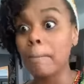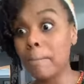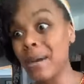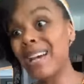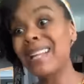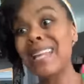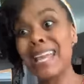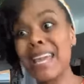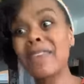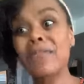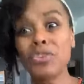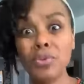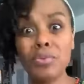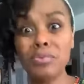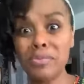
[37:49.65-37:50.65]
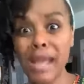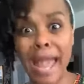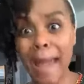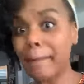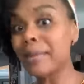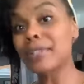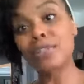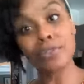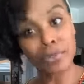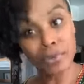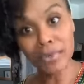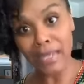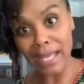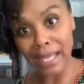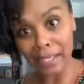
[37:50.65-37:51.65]
But if you happen to
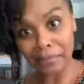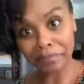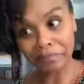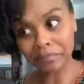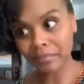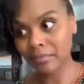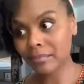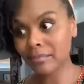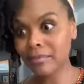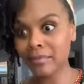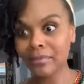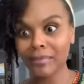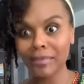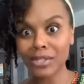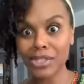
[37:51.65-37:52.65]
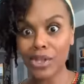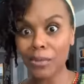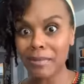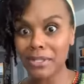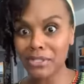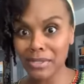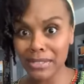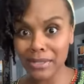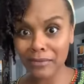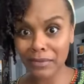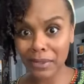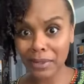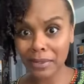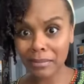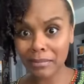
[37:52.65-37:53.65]
do that, don't beat yourself
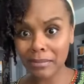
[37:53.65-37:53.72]
up.